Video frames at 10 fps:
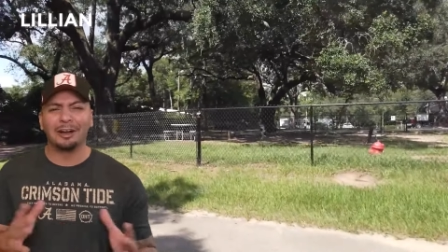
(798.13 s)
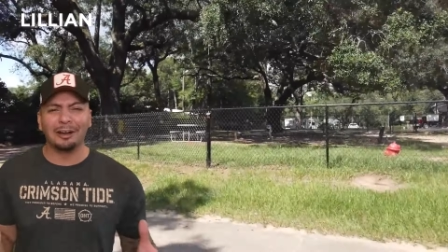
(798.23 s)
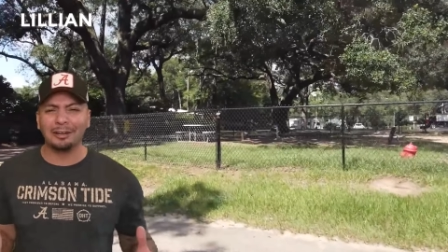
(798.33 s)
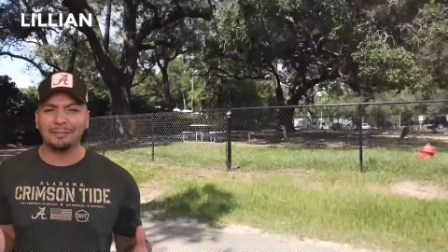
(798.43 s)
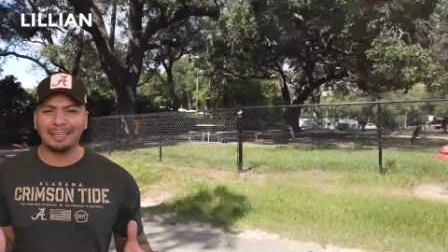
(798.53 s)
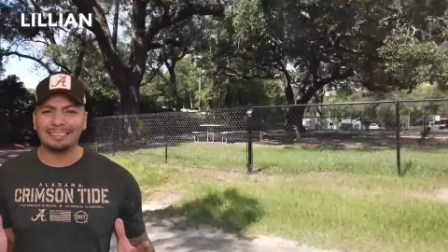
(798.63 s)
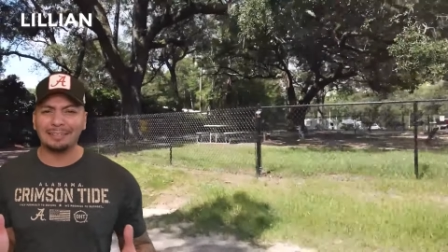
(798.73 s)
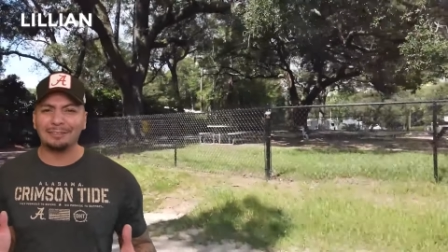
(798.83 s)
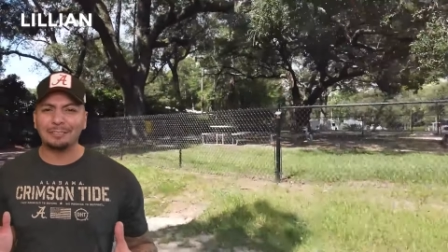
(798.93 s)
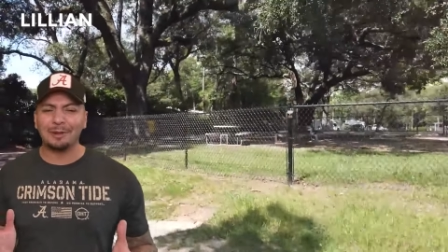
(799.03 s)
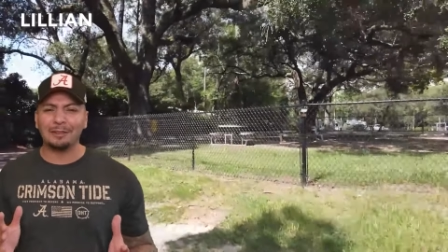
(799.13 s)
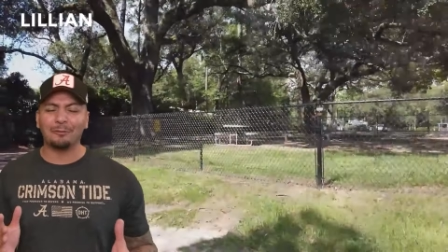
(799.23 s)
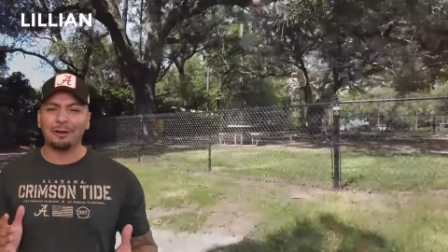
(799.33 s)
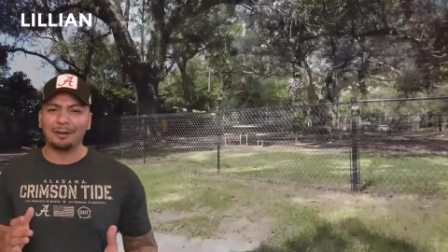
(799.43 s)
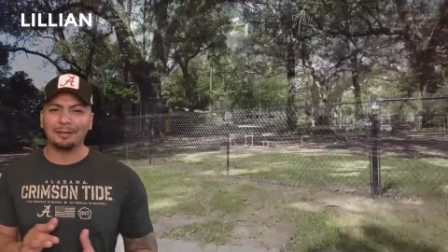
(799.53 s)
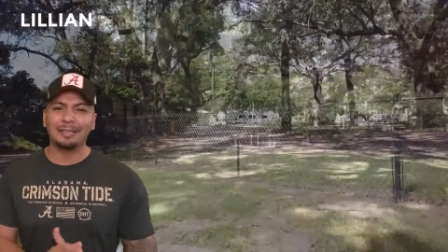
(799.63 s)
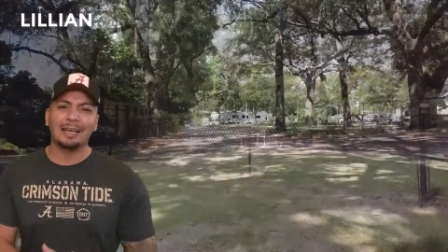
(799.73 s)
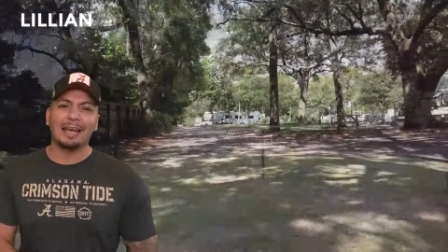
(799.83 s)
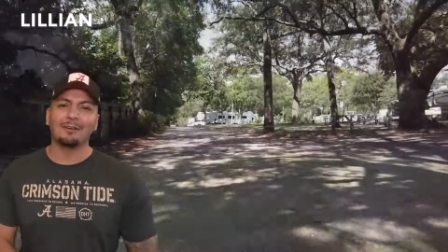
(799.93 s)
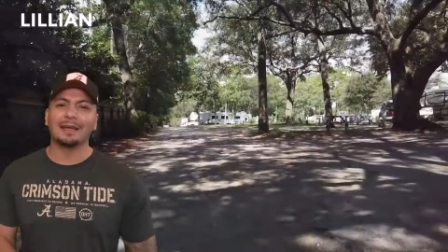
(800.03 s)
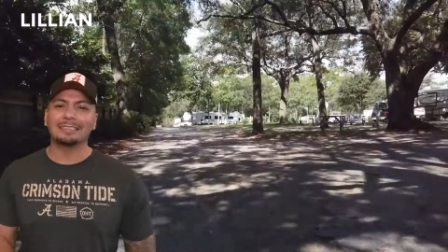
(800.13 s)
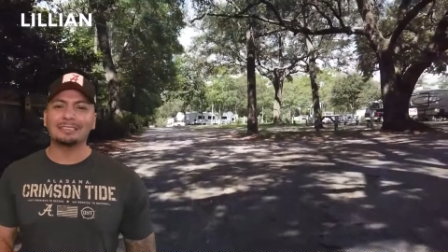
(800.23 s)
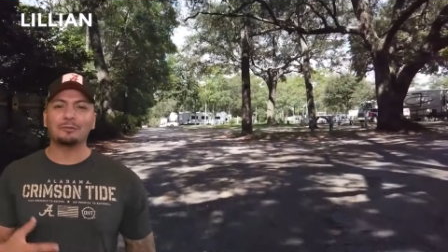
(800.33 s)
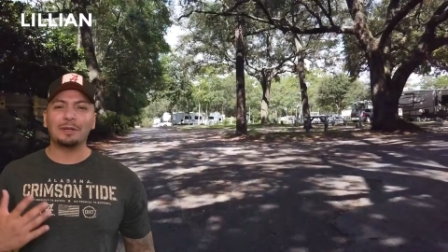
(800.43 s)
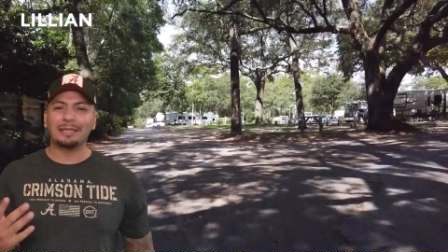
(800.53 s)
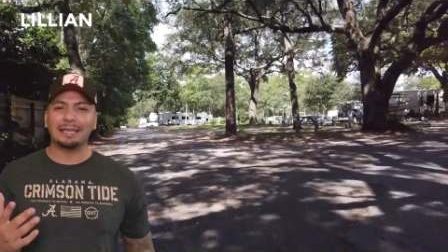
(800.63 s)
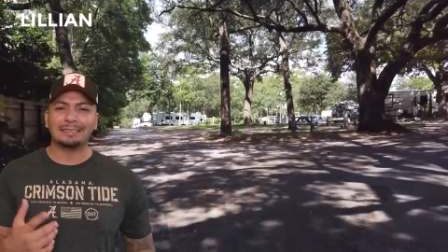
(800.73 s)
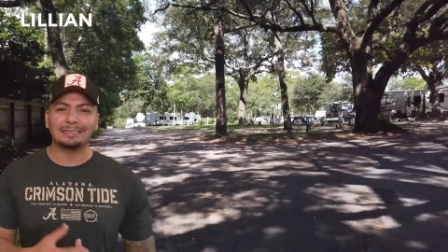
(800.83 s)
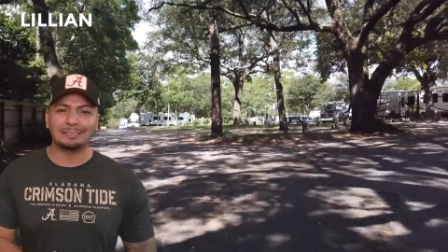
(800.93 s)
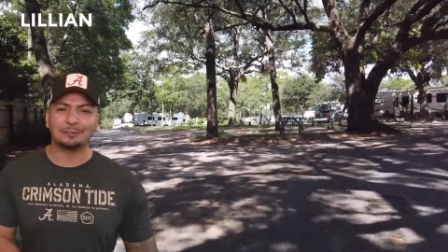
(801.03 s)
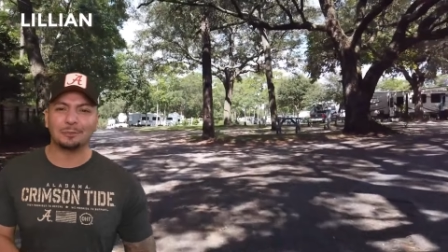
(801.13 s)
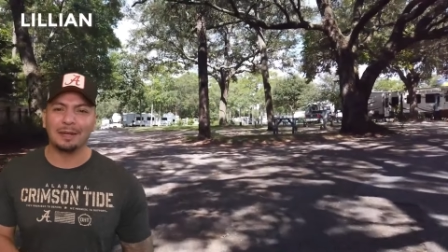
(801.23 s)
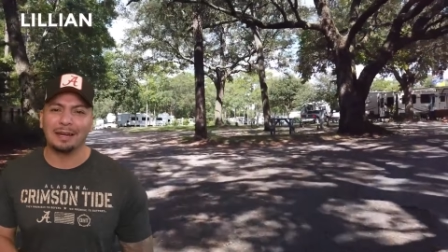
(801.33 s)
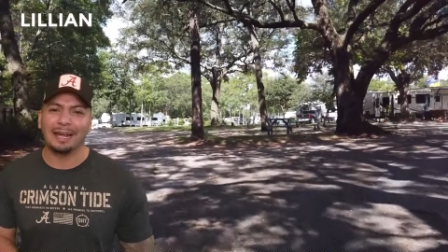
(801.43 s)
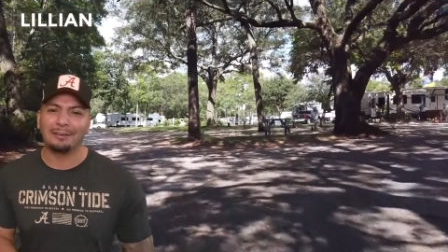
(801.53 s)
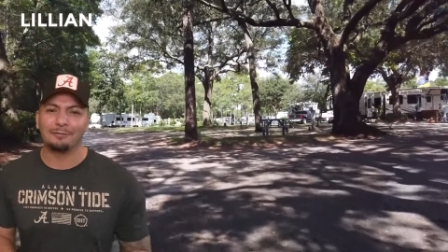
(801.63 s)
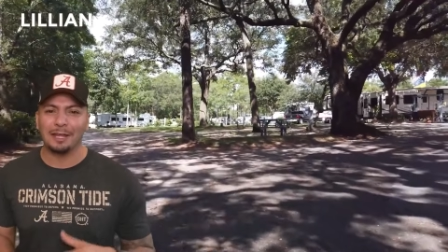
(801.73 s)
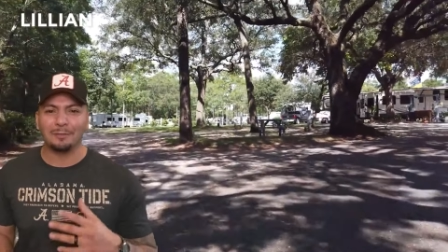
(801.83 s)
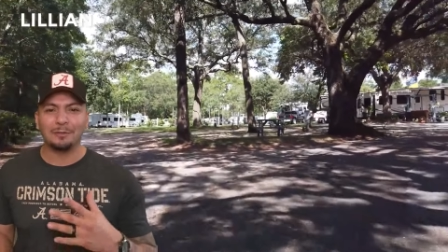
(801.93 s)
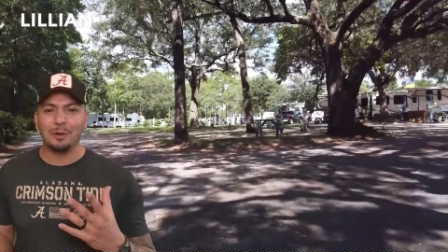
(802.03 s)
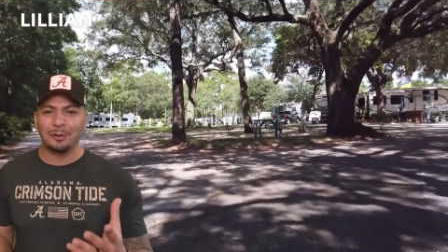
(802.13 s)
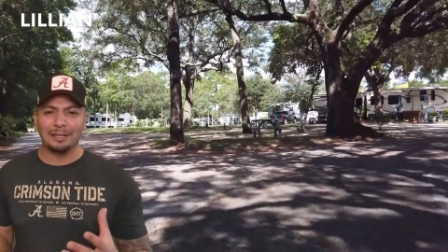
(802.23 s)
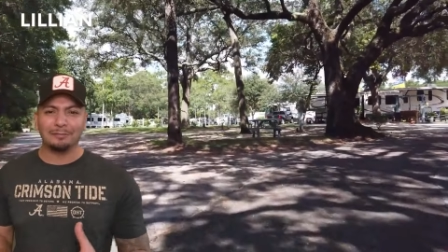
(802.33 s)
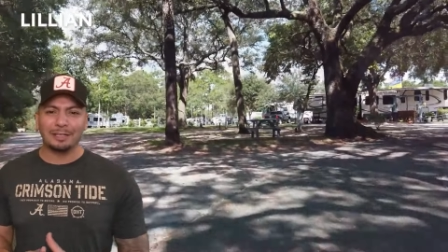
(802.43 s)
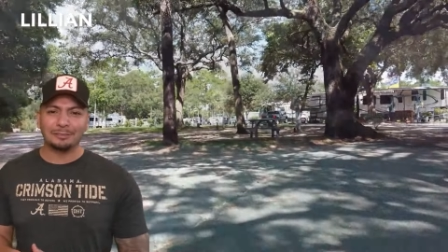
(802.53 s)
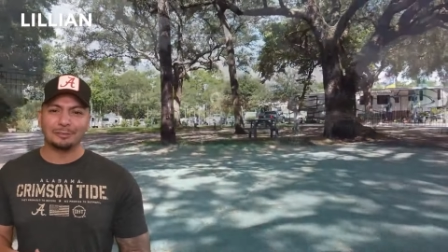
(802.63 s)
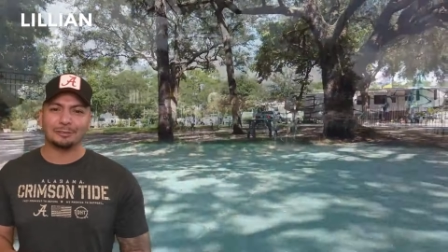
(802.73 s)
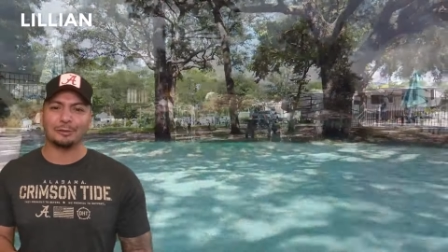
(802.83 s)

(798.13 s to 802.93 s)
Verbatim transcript: ton of activities by the water. Imagine weekends spent on family boating adventures